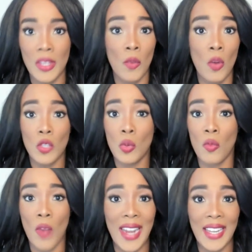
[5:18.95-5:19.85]
that wants to
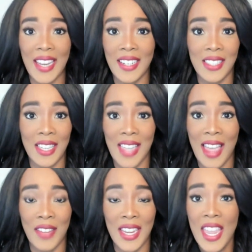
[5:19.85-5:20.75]
eradicate us as
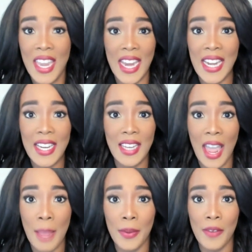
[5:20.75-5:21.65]
having any
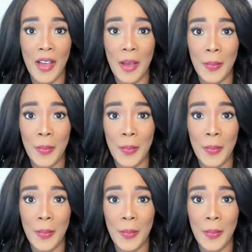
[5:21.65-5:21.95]
type of